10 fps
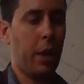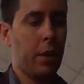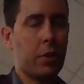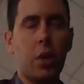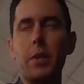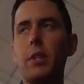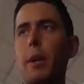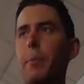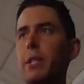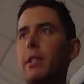so it's a
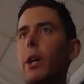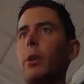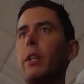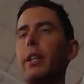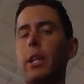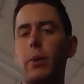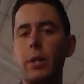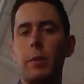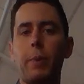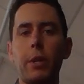bit slower than the other
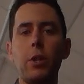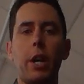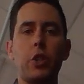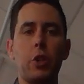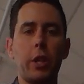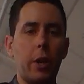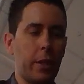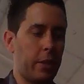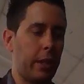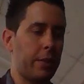ones, but you guys should know
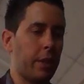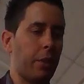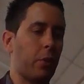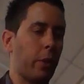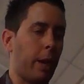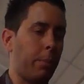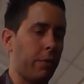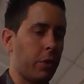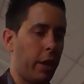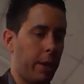it, so let's sing it through a couple
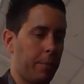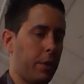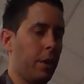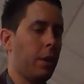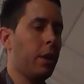of times.